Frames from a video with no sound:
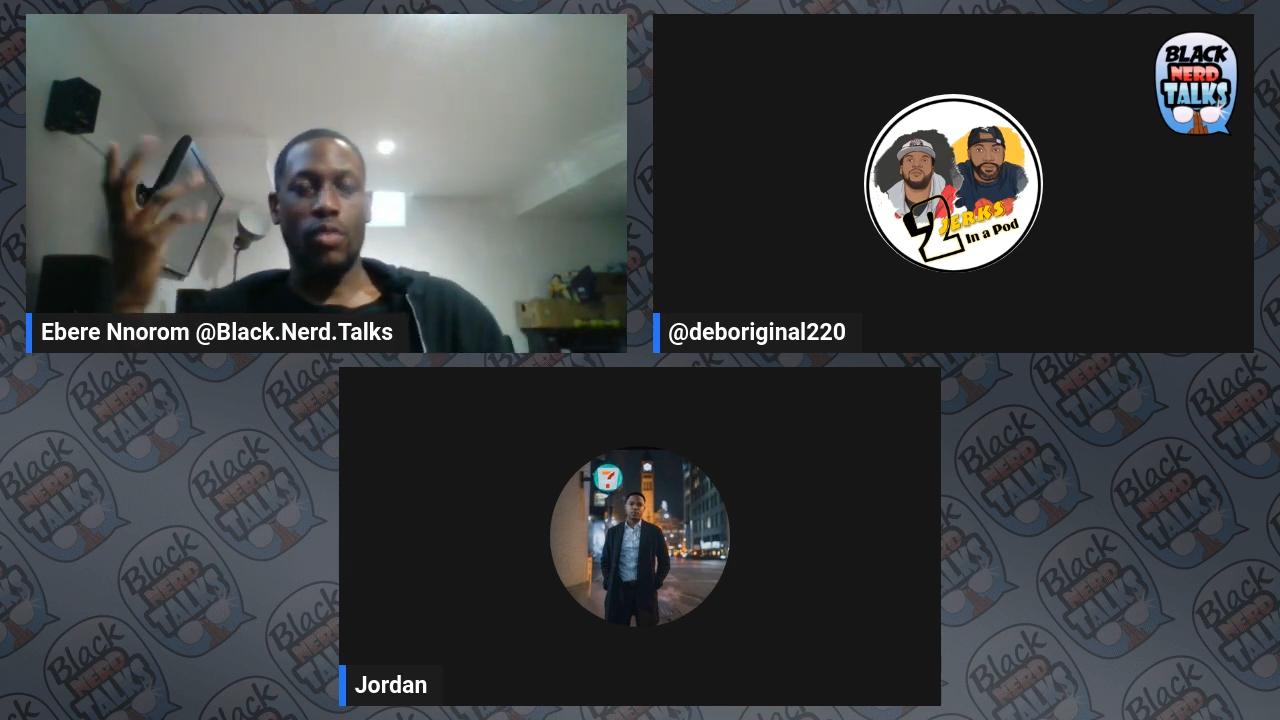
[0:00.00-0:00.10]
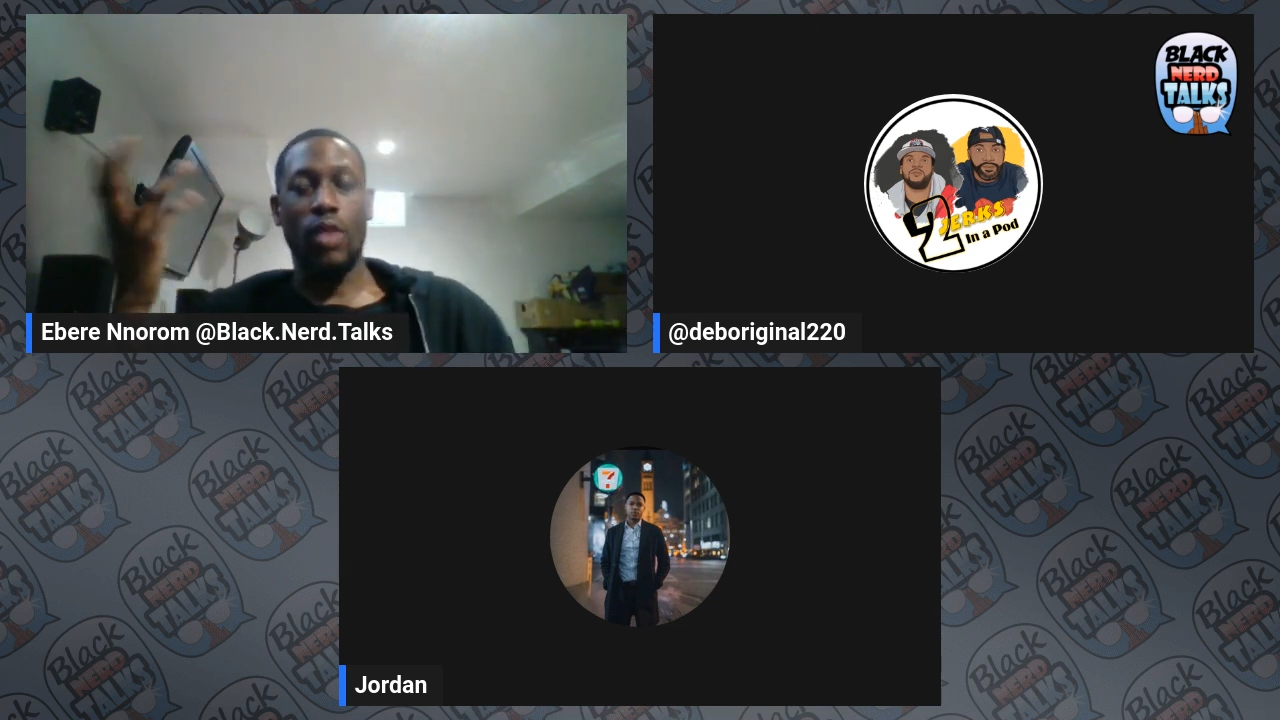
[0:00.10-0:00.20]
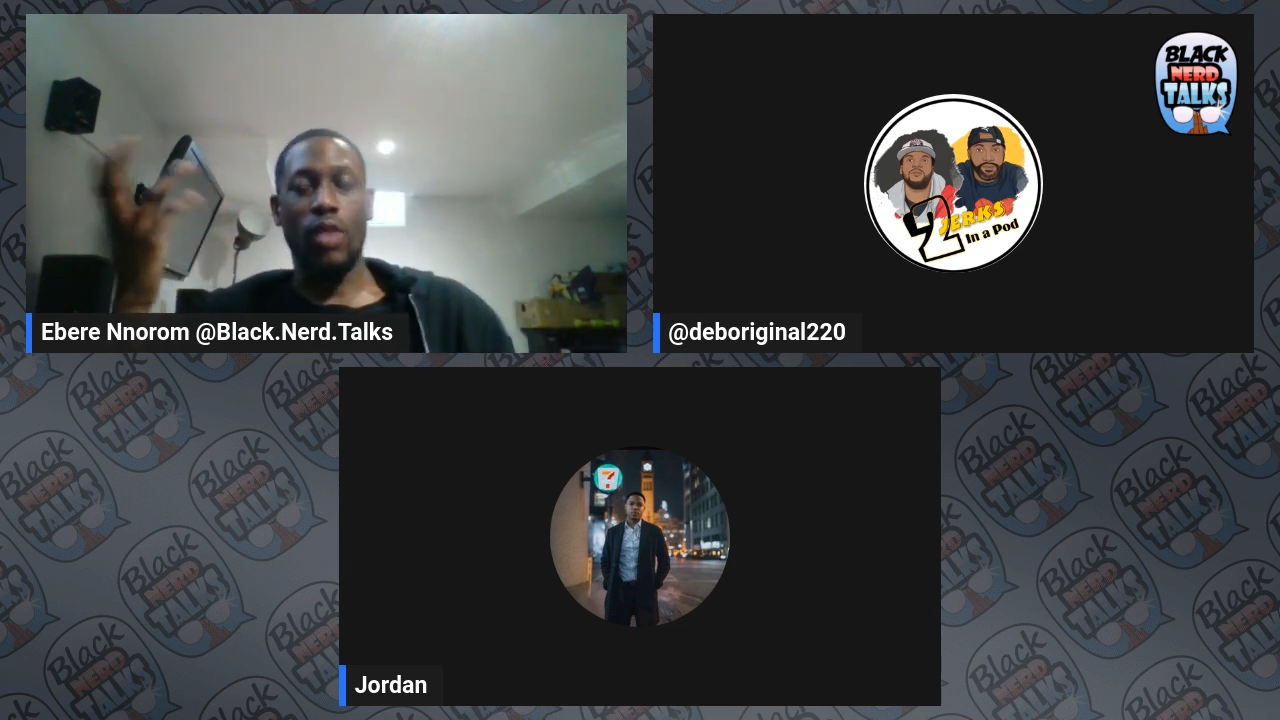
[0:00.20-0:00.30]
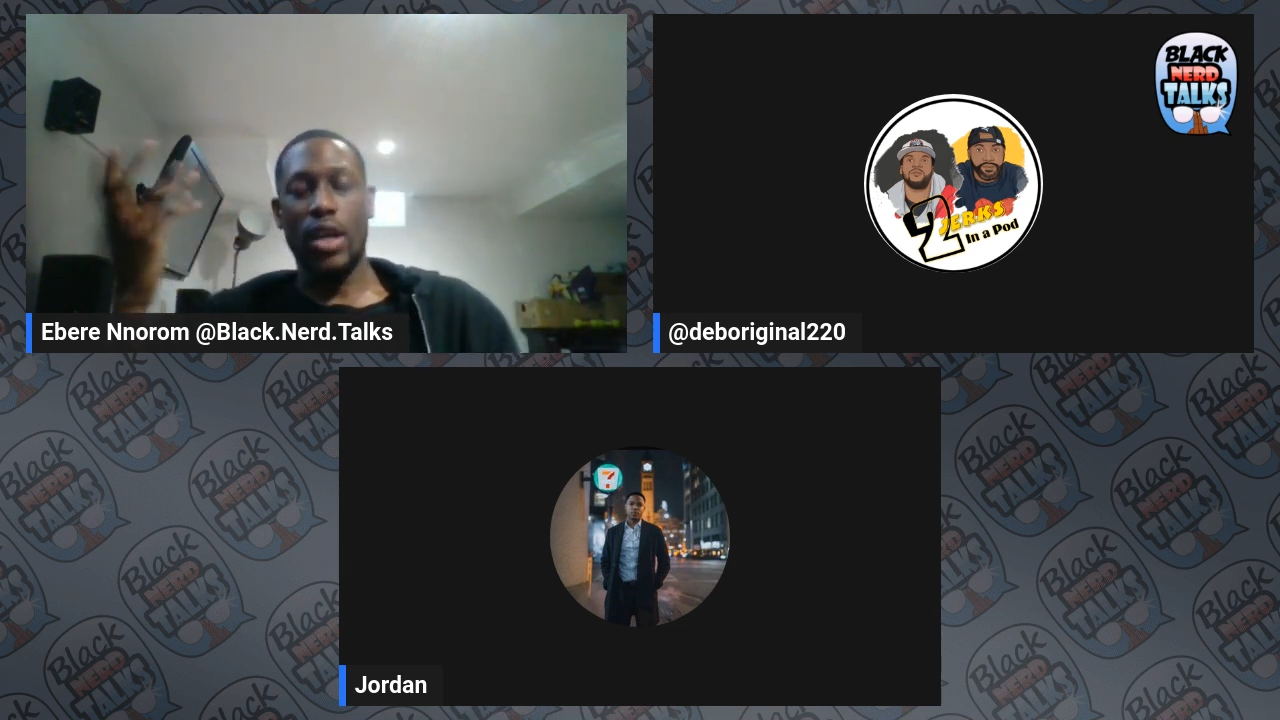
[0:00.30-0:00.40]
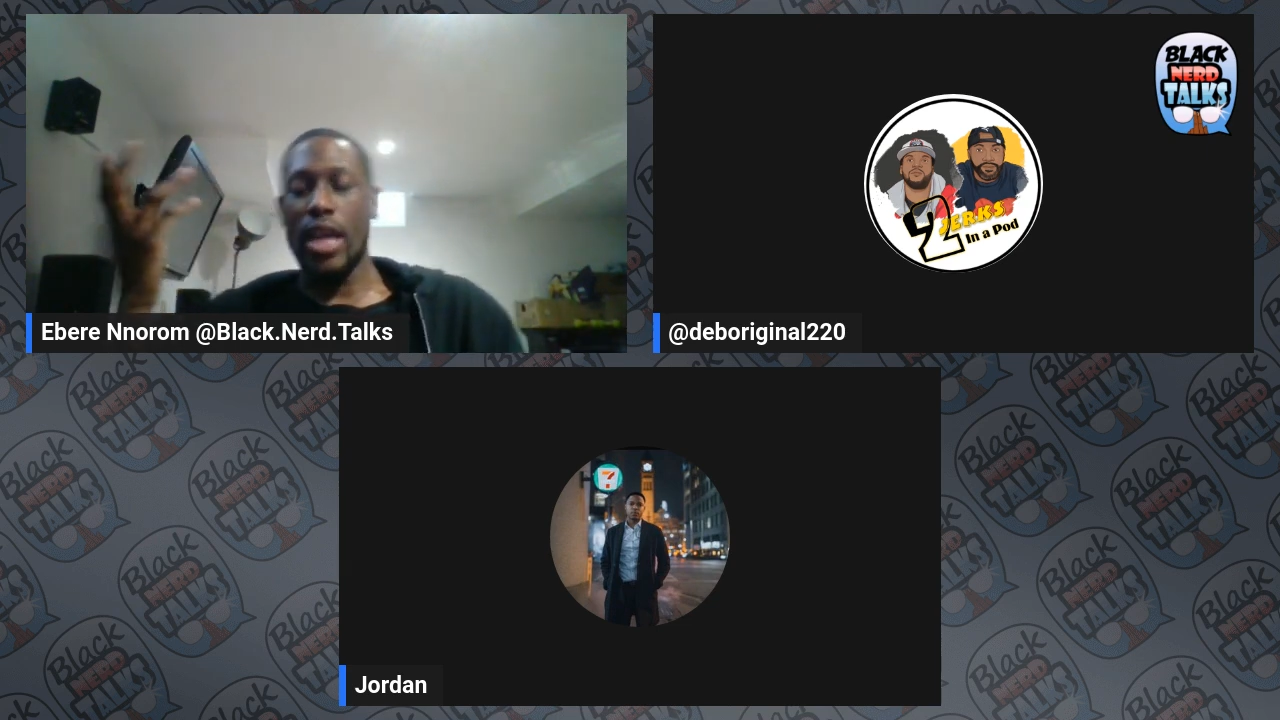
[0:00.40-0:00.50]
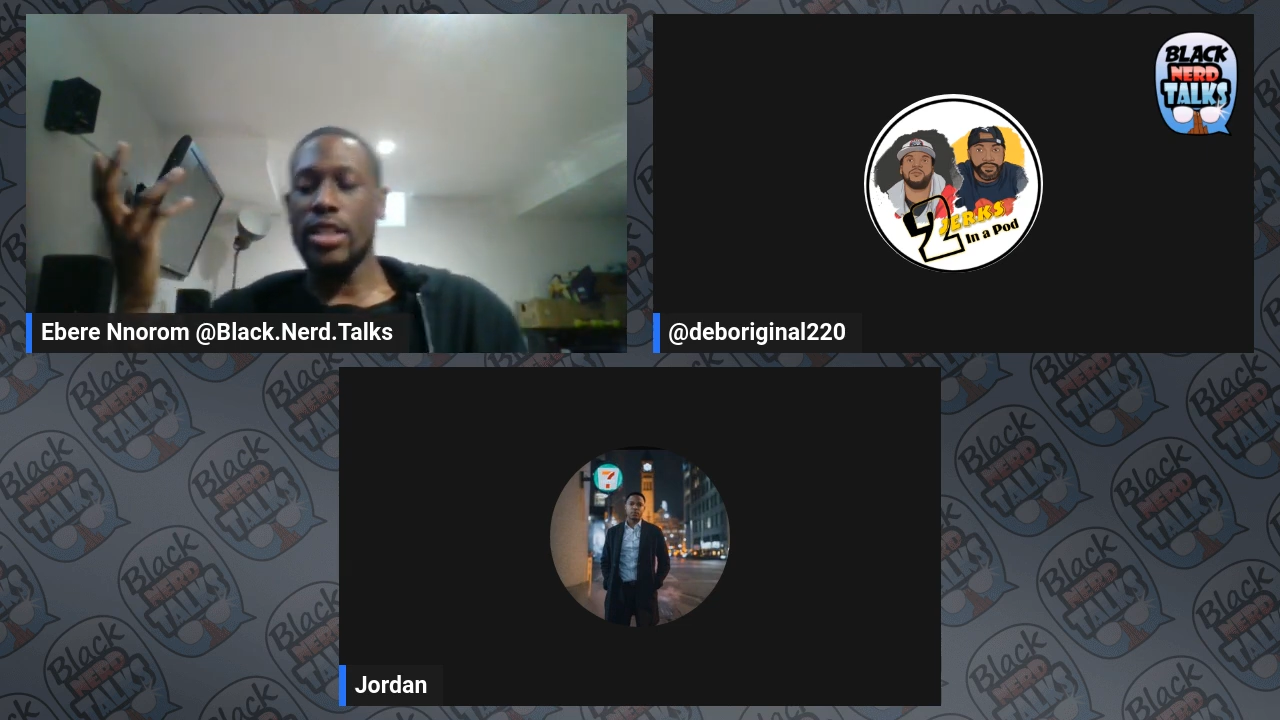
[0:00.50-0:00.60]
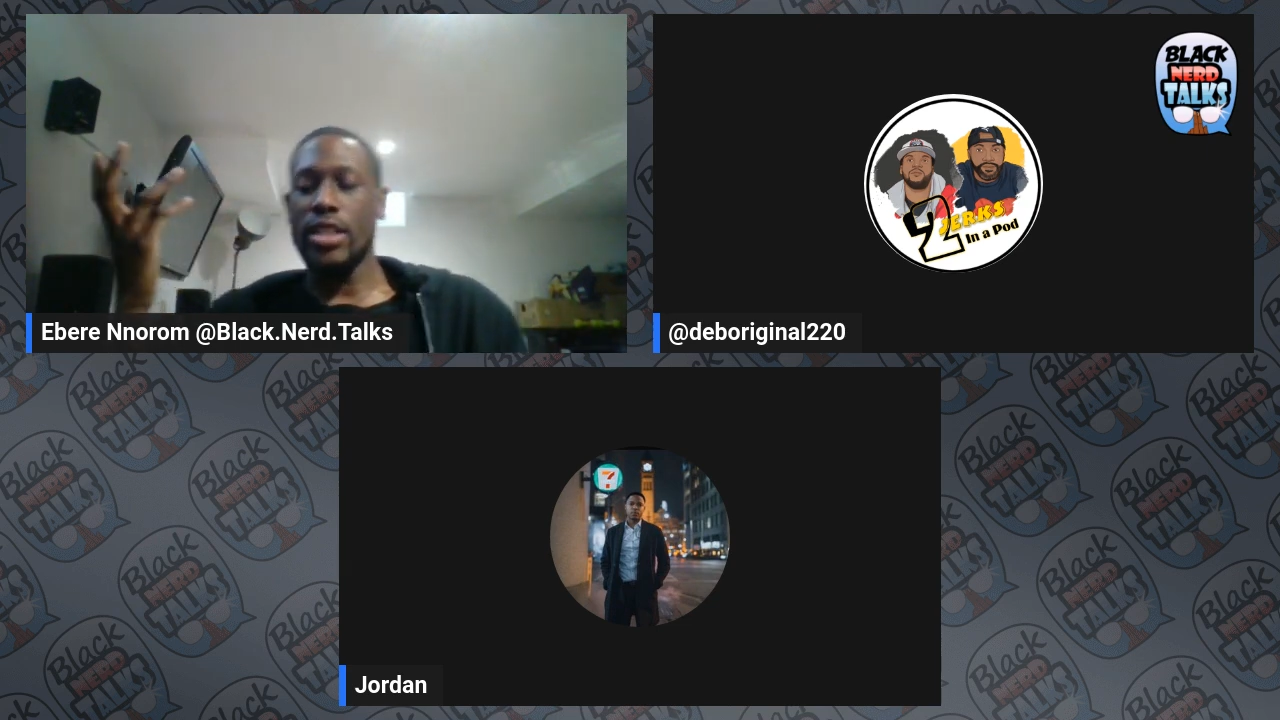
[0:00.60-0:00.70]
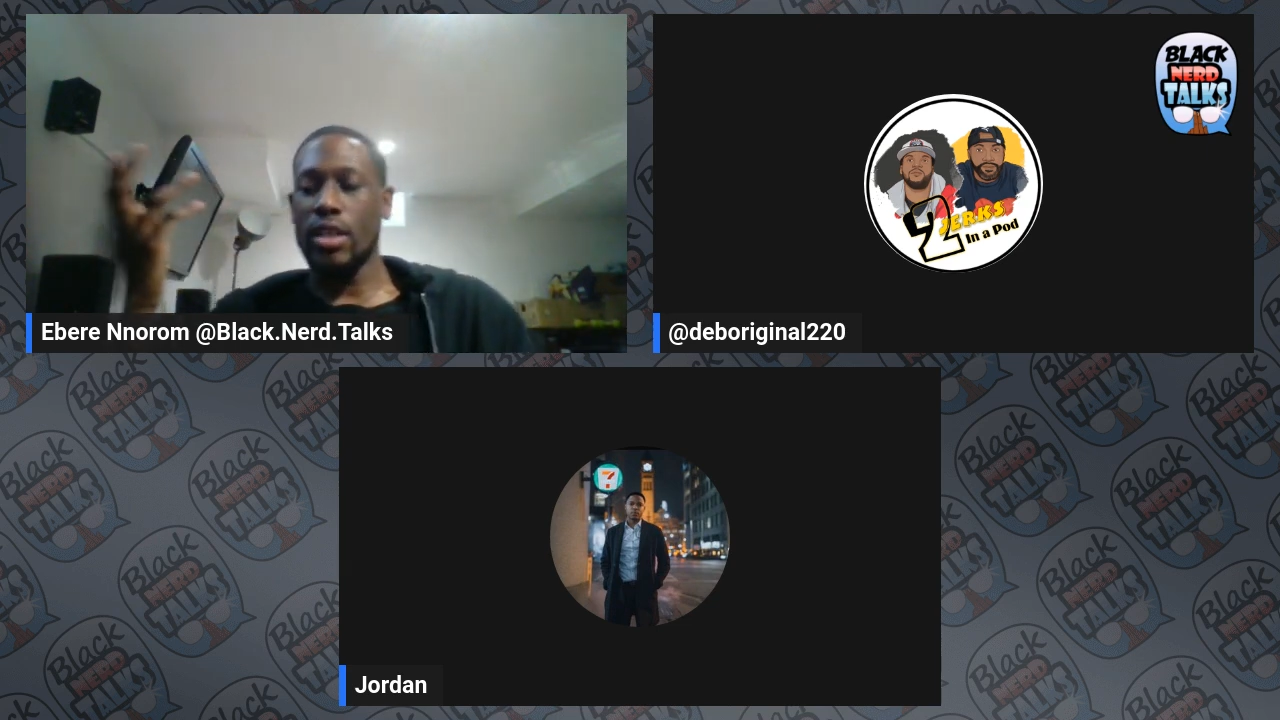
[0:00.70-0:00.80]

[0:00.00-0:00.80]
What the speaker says: Ayase